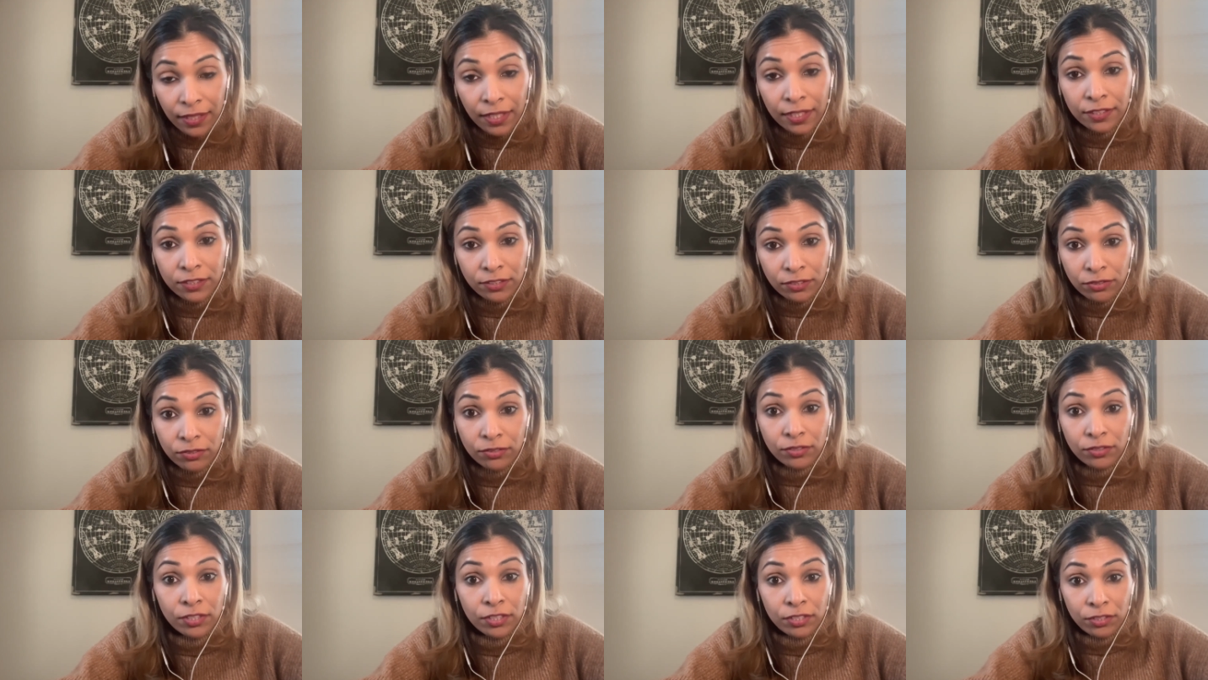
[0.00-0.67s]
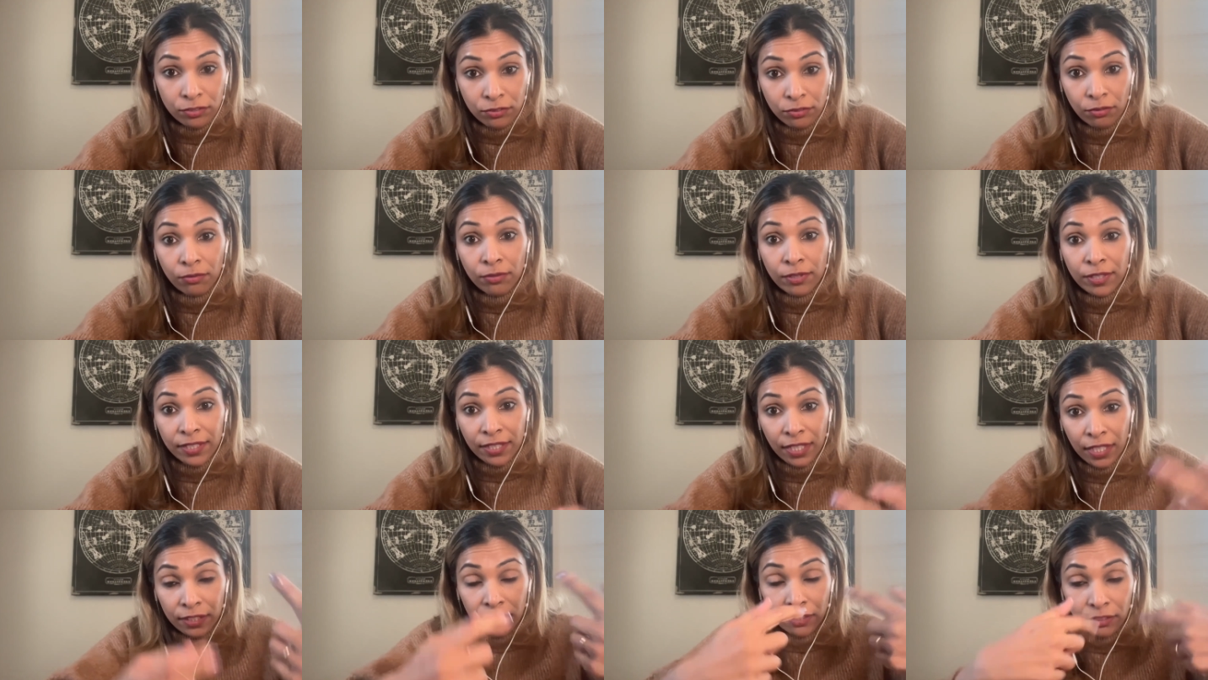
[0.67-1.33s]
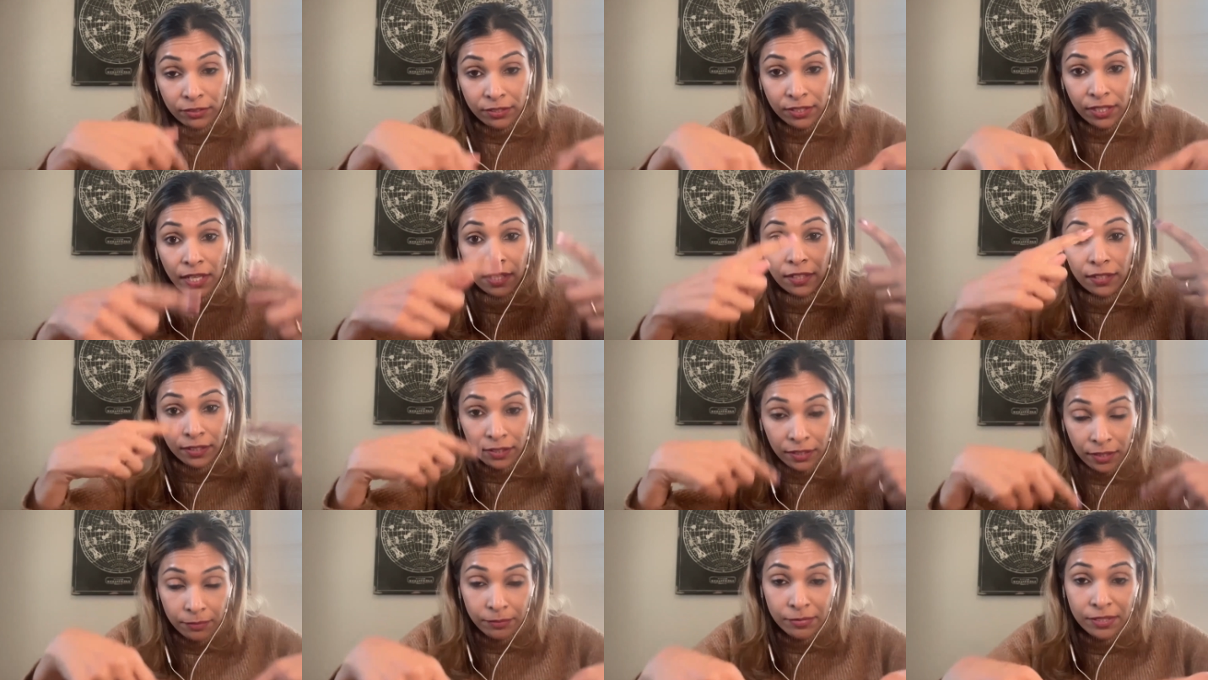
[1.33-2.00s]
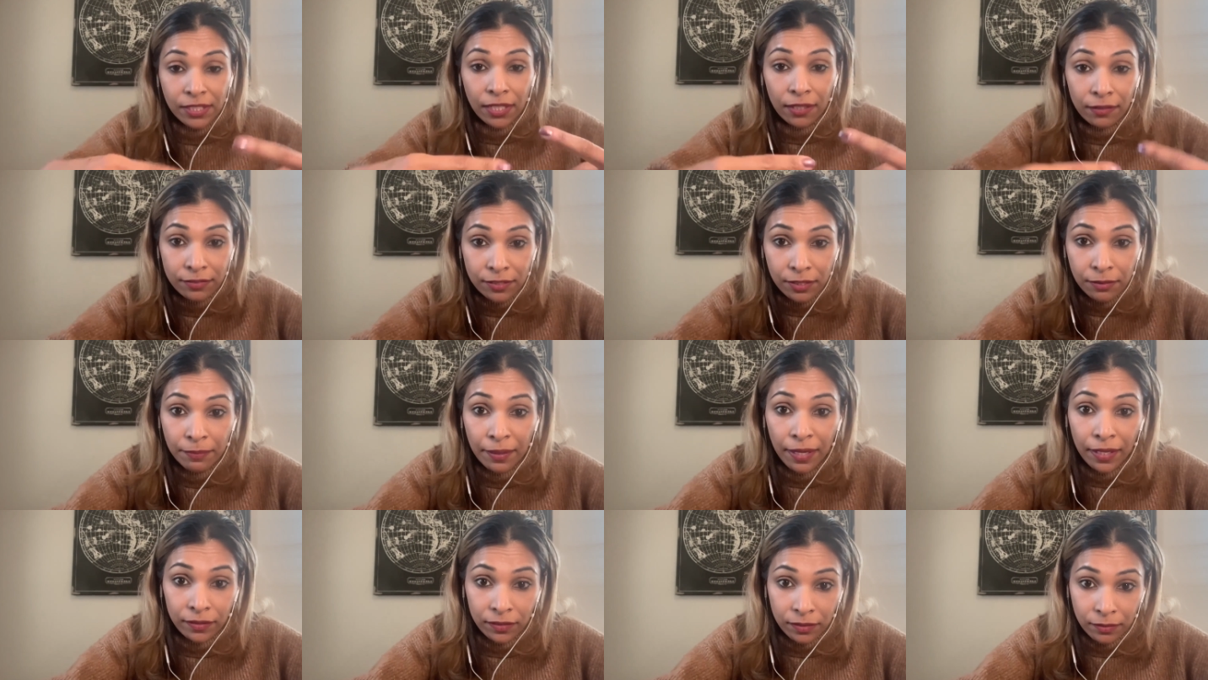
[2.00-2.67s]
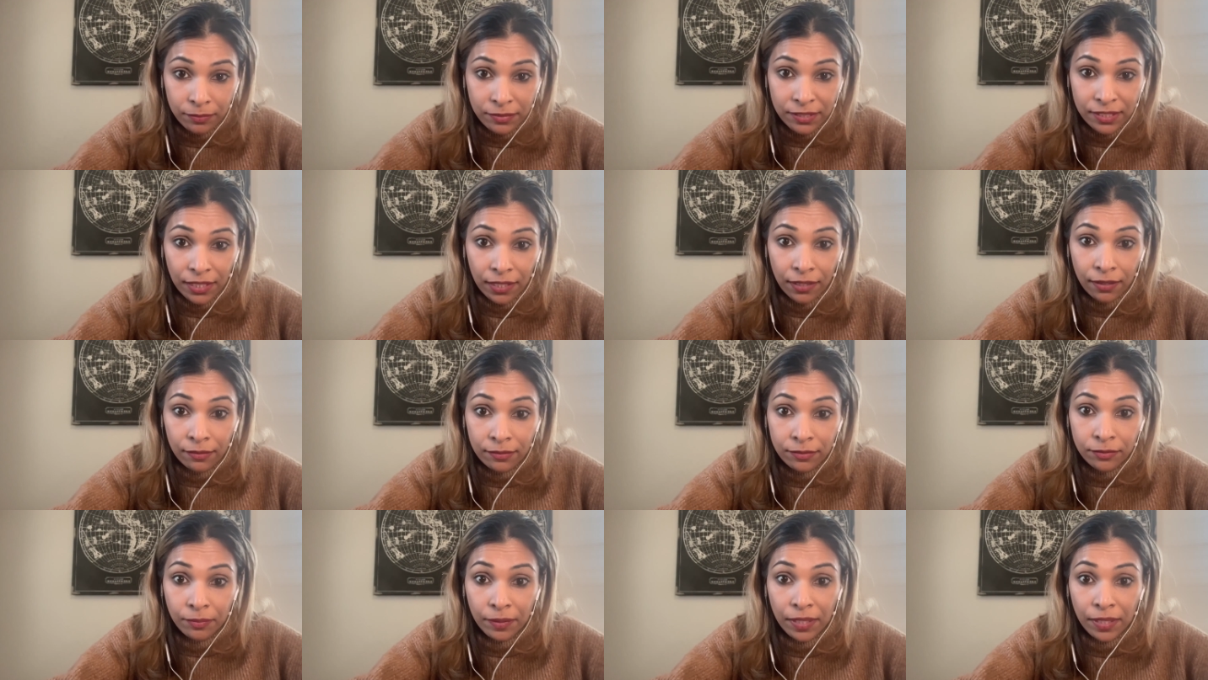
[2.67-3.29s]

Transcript: that's the story that they're telling themselves about themselves.